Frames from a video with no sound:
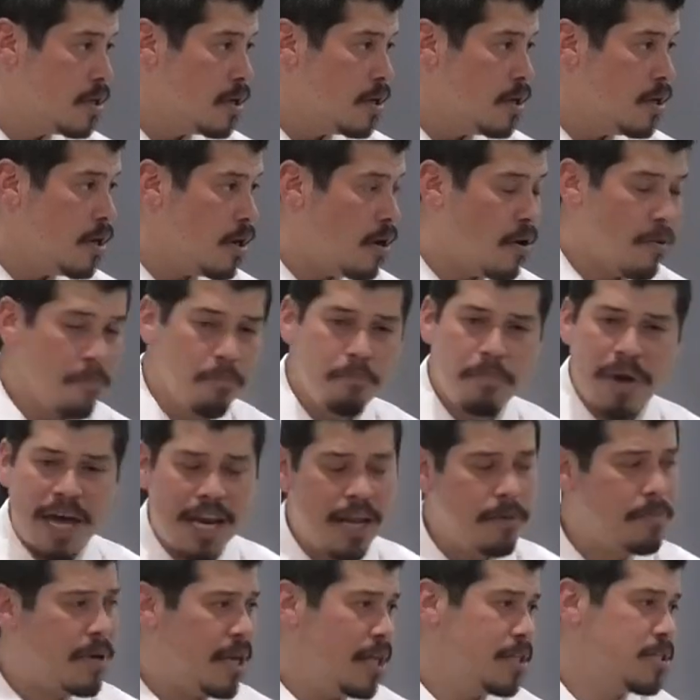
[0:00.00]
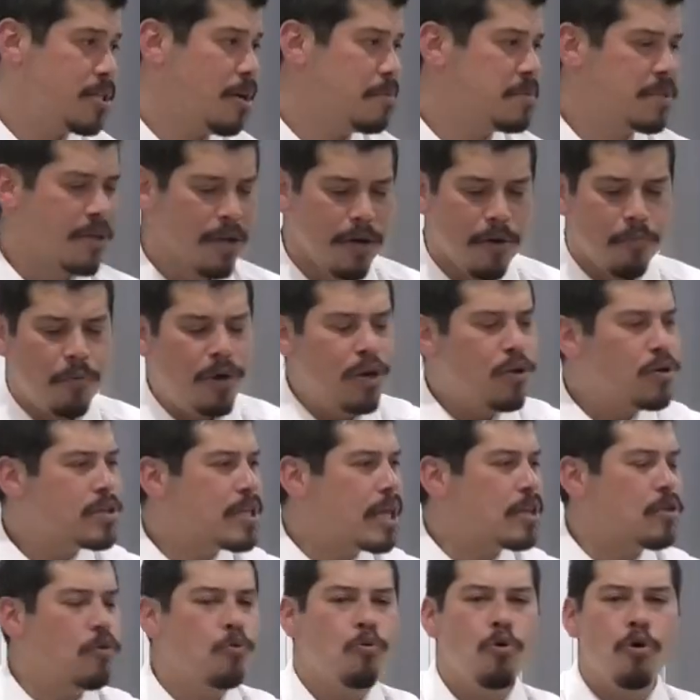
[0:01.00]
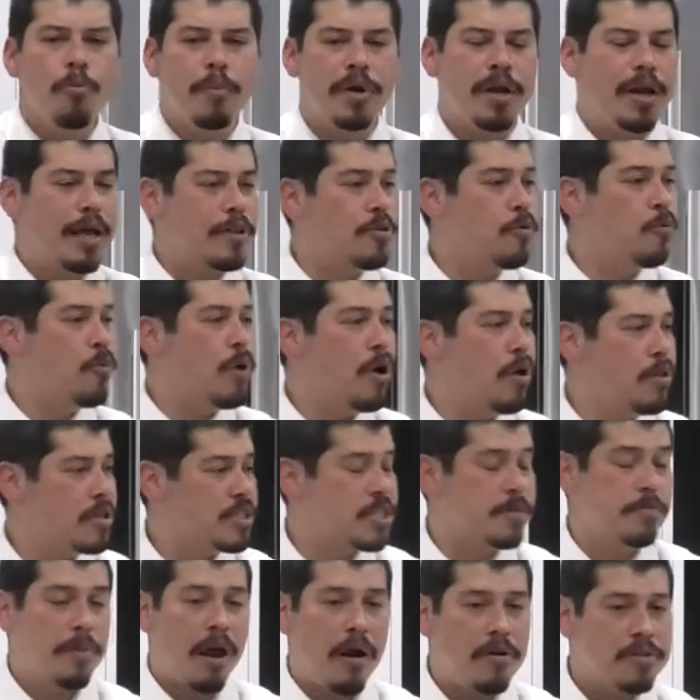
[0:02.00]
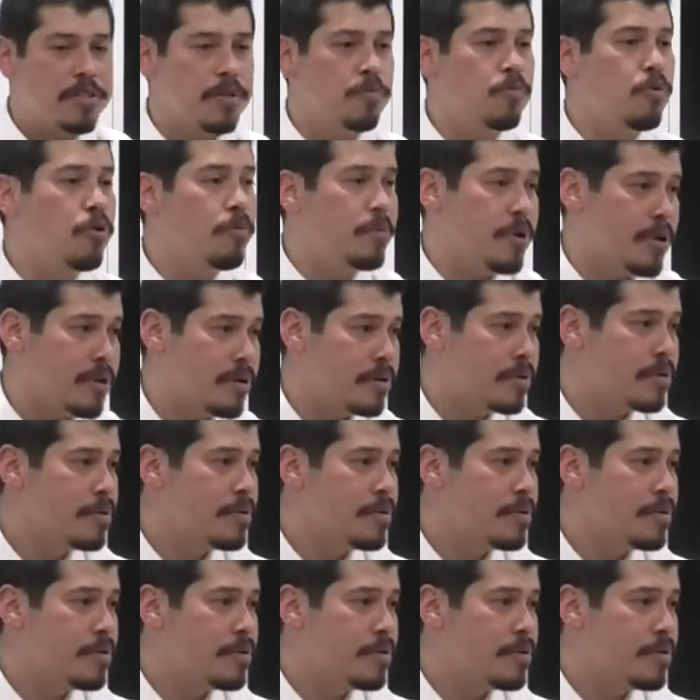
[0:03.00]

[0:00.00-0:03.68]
You know, many, many times. We looked at the woman at the well, the Samaritan woman.